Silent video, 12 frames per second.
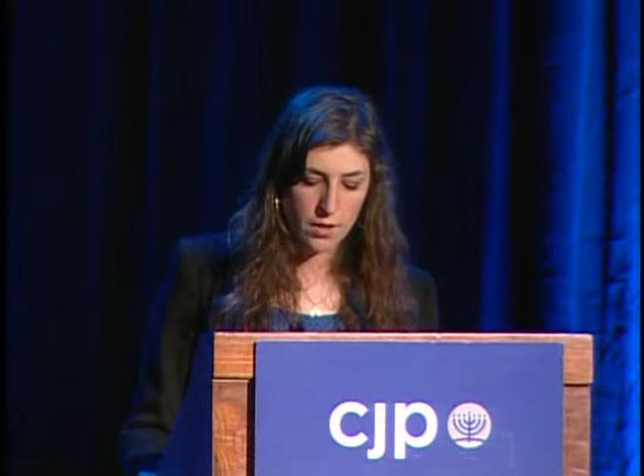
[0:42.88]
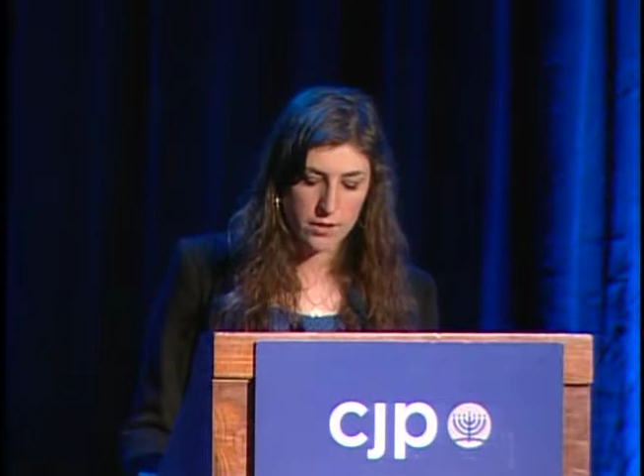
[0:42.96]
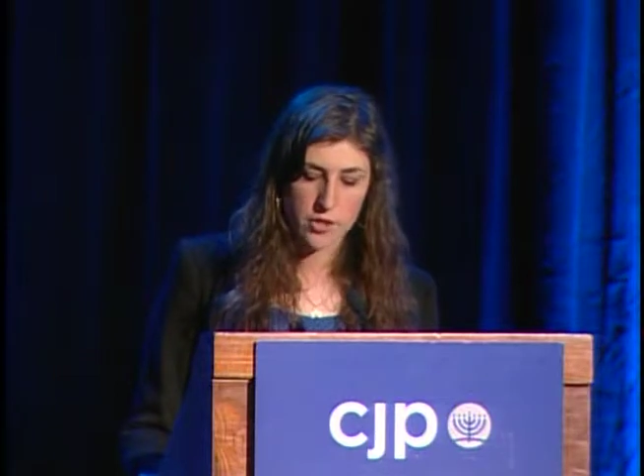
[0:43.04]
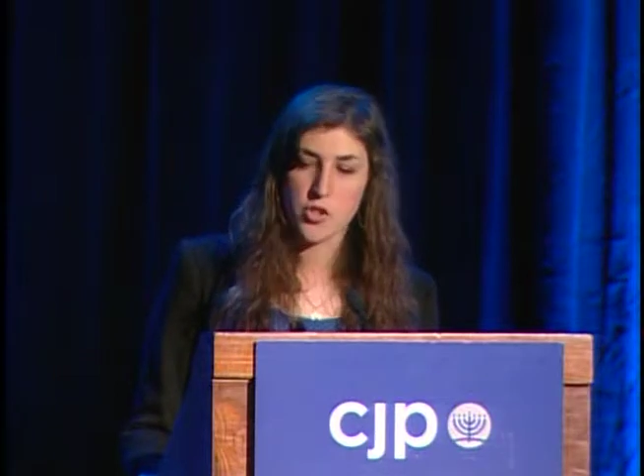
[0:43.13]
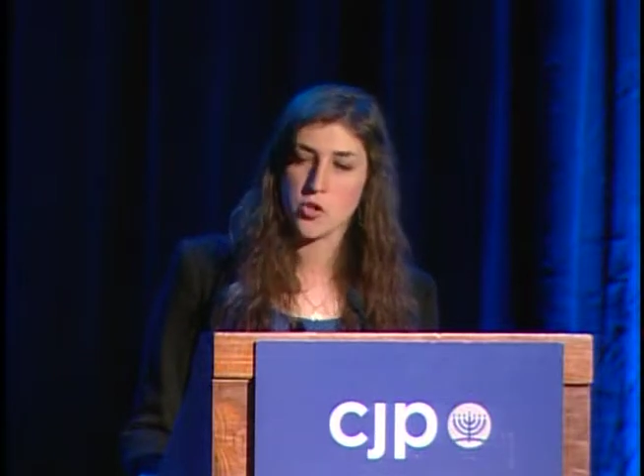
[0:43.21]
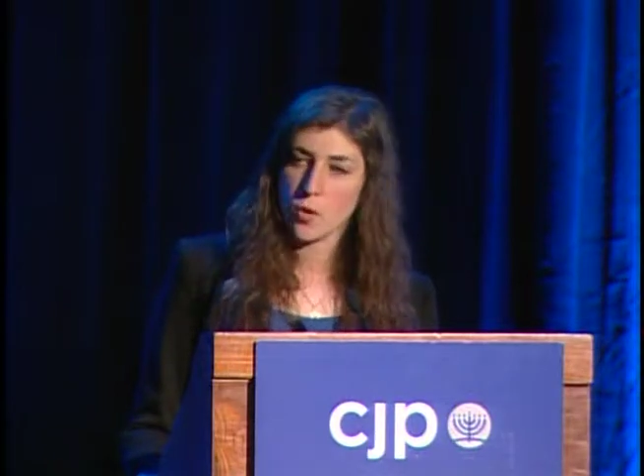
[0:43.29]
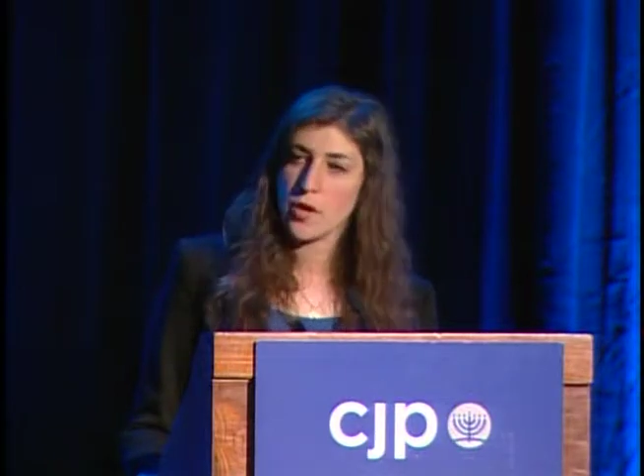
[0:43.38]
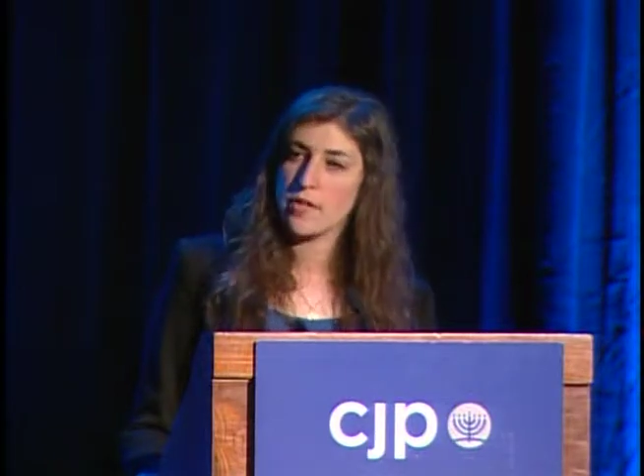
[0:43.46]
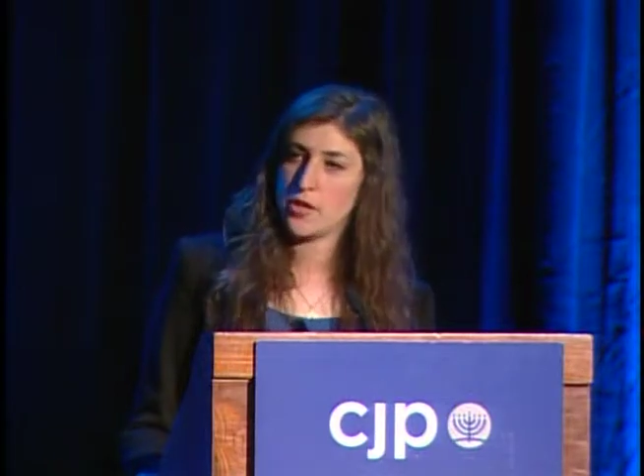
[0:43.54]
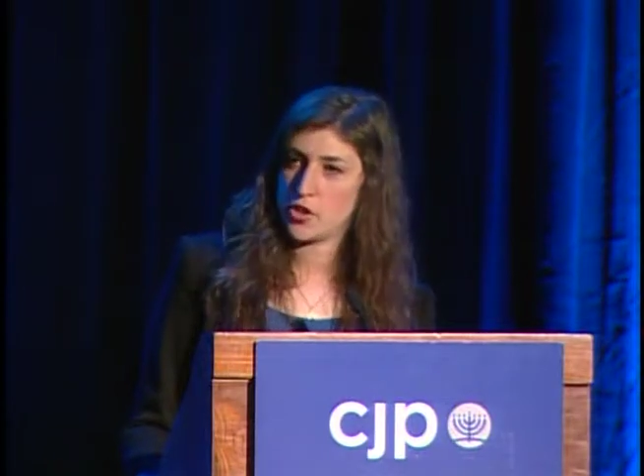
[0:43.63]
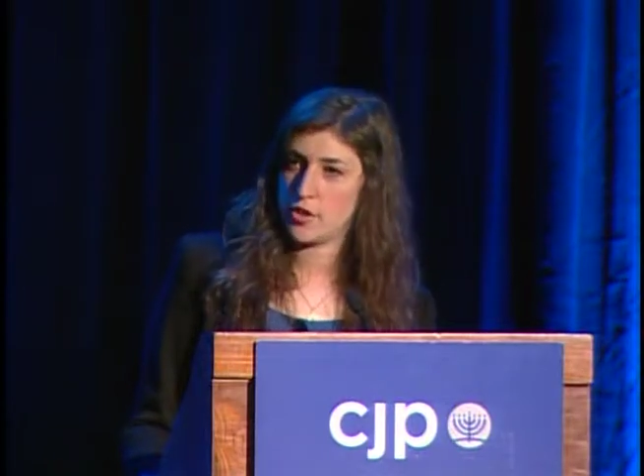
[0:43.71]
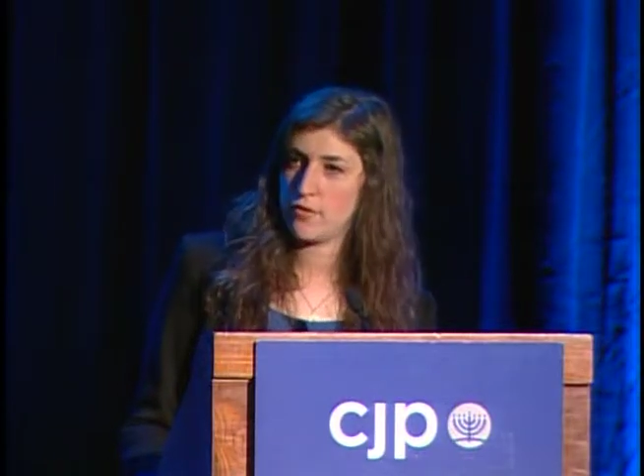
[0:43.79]
The joy
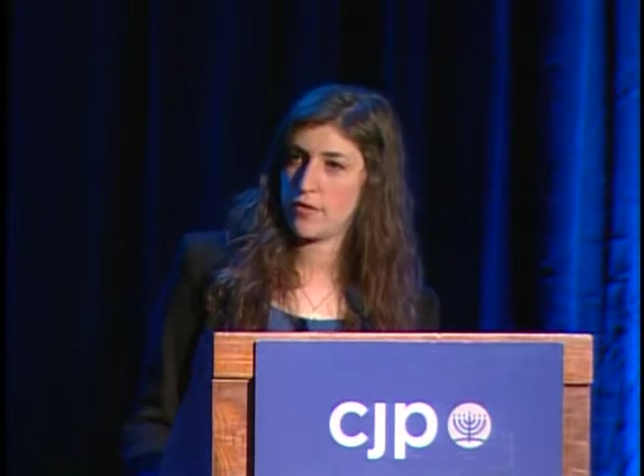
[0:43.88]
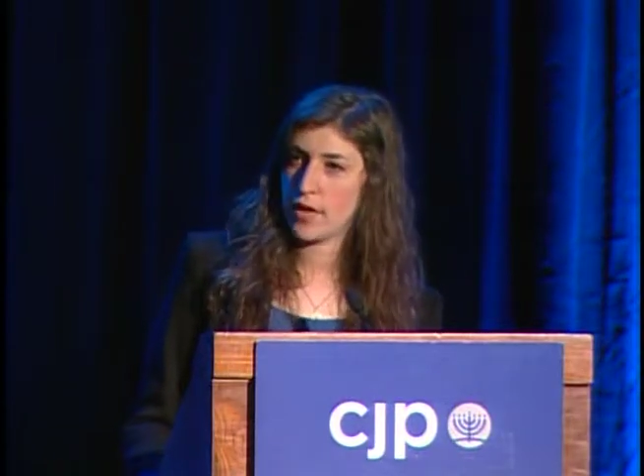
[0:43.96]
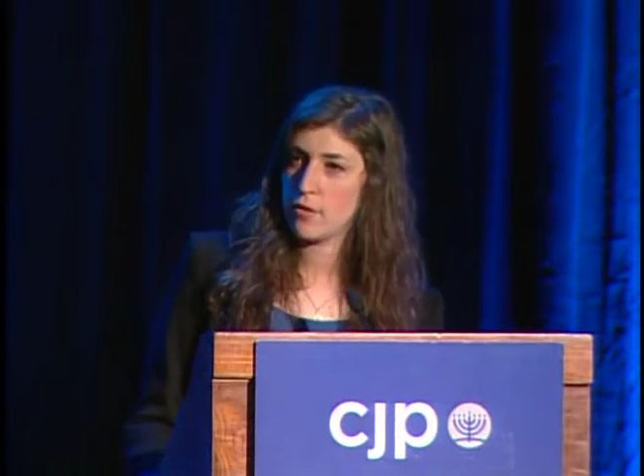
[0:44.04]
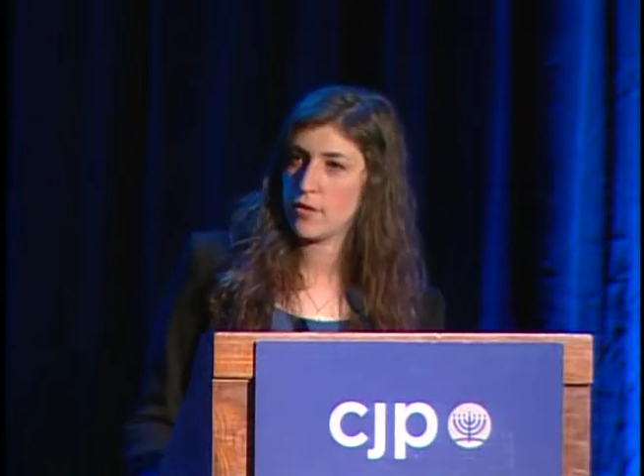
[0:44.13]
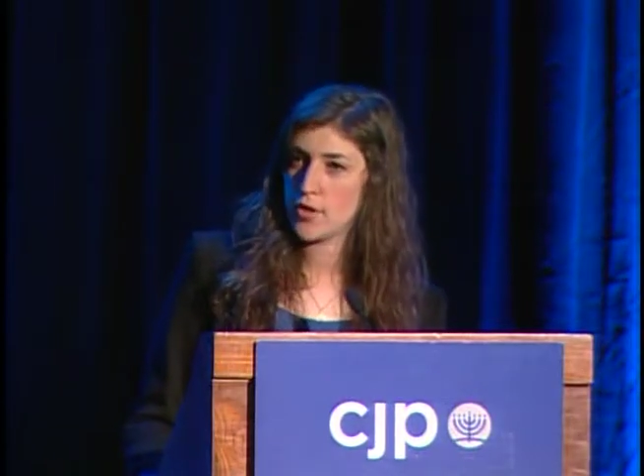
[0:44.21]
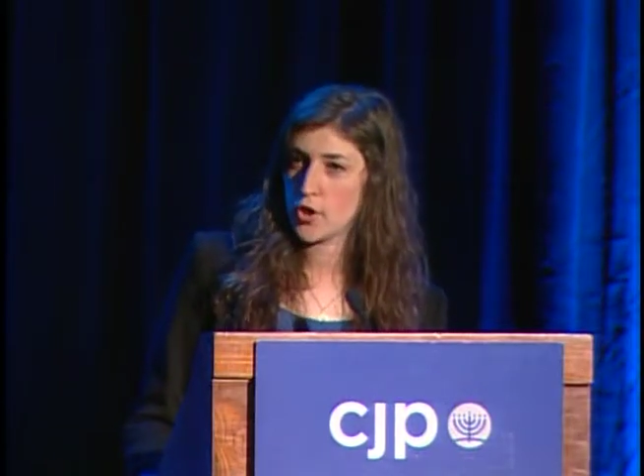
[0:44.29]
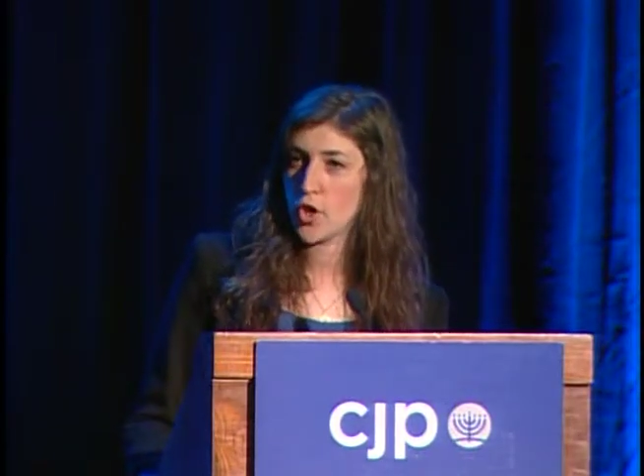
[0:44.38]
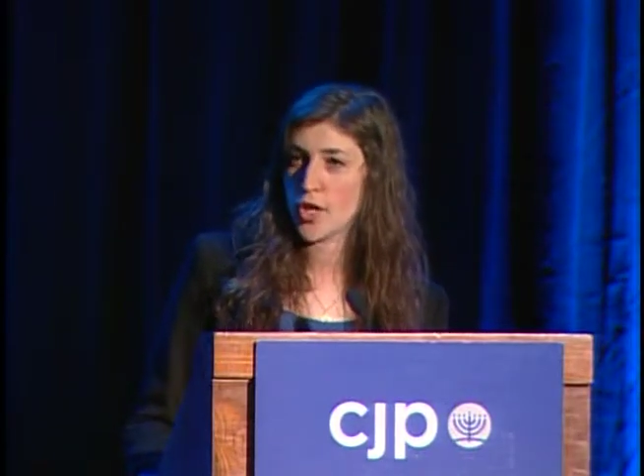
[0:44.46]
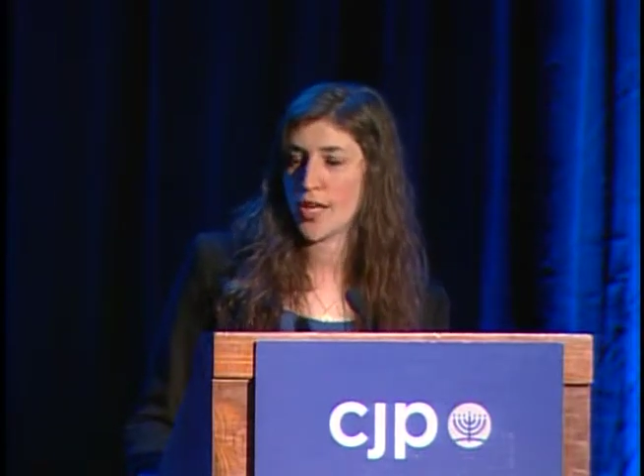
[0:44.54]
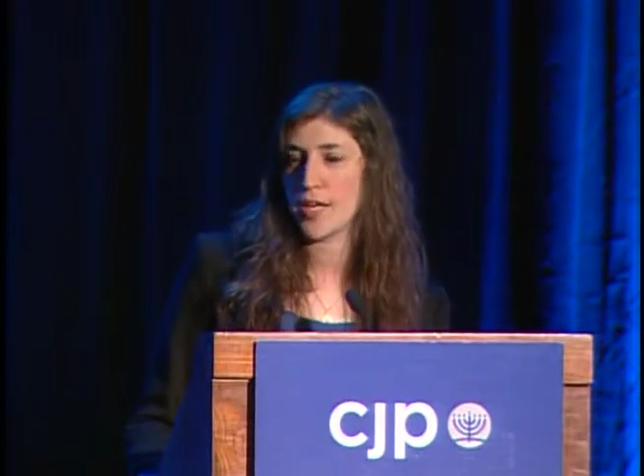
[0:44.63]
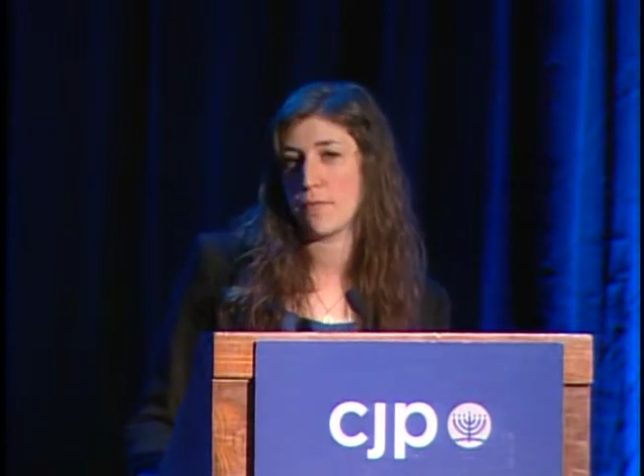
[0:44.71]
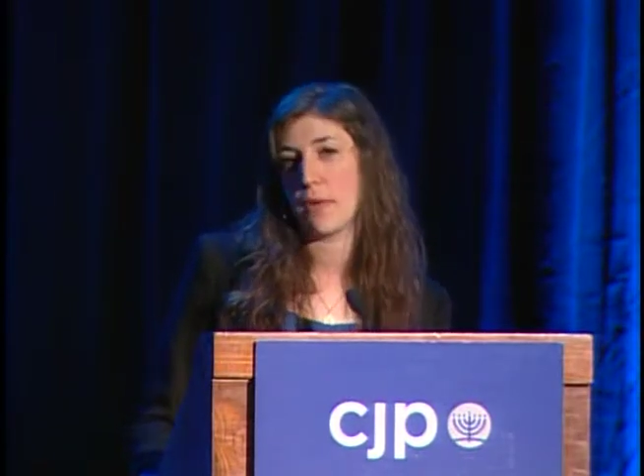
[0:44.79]
that she found in
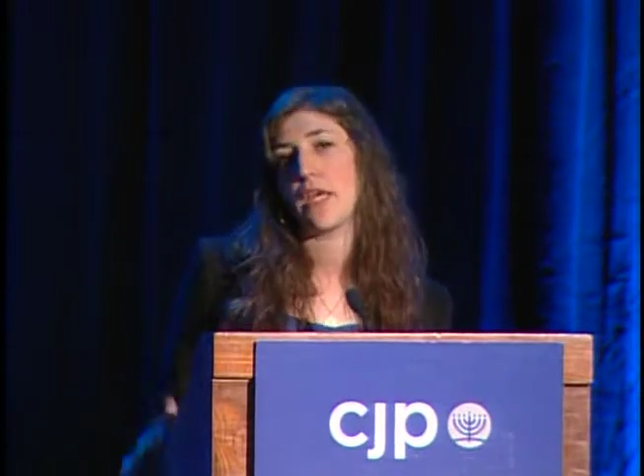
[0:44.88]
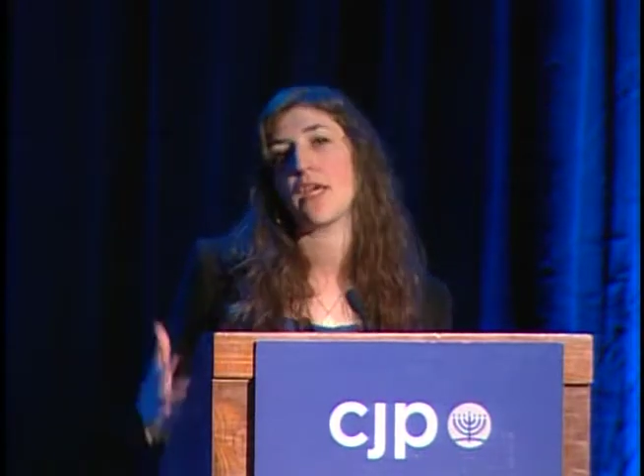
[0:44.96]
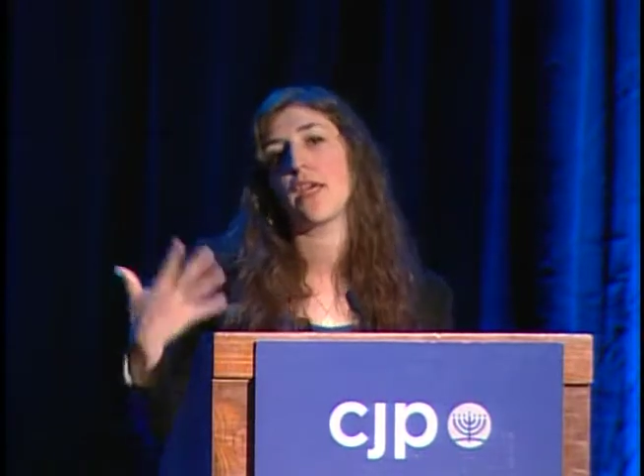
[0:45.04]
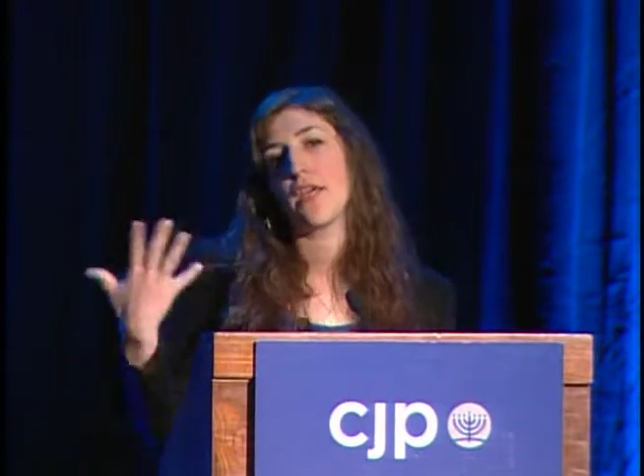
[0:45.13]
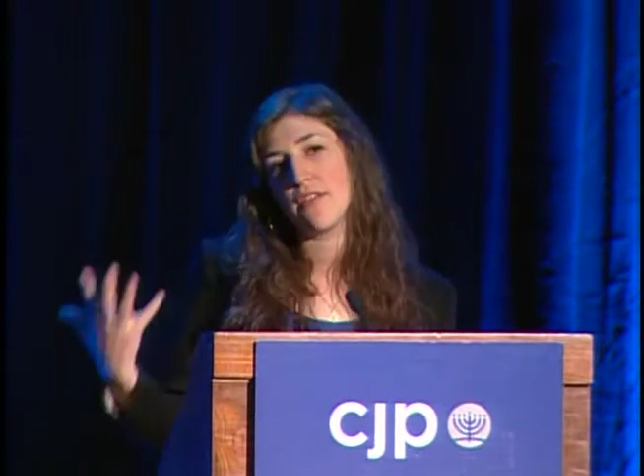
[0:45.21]
cooking and baking,